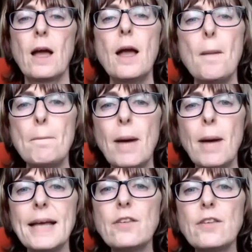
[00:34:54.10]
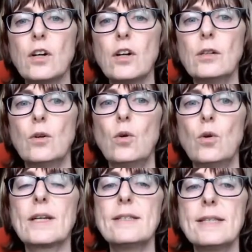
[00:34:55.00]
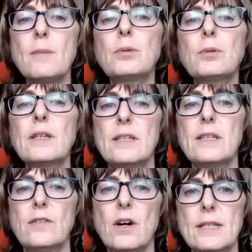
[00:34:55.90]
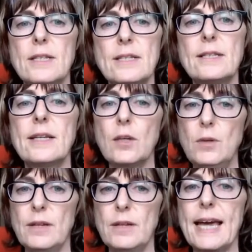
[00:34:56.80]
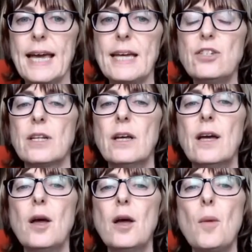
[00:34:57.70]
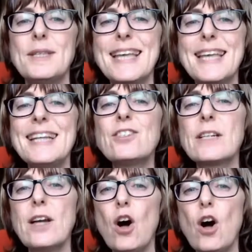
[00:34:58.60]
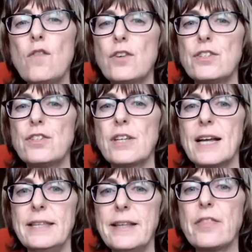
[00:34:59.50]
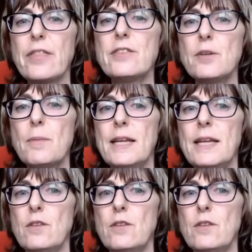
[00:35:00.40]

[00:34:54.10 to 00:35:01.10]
Mindful or contemplative artistic communication potentially offers another domain of